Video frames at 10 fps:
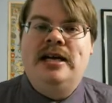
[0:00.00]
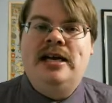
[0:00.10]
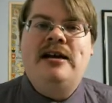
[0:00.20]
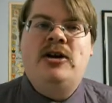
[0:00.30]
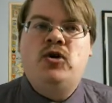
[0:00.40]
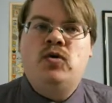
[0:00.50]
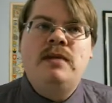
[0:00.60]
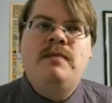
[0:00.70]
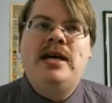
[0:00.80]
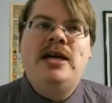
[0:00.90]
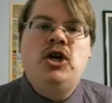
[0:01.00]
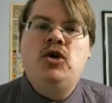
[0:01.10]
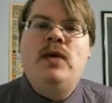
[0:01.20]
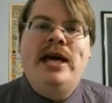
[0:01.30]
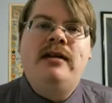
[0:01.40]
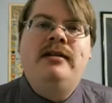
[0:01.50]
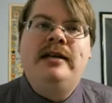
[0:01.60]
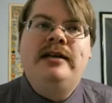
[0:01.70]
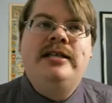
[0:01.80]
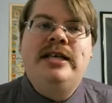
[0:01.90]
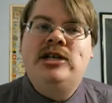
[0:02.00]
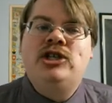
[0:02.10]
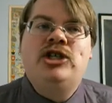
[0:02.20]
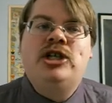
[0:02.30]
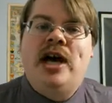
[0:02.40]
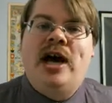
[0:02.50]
it had a creepy New England-ish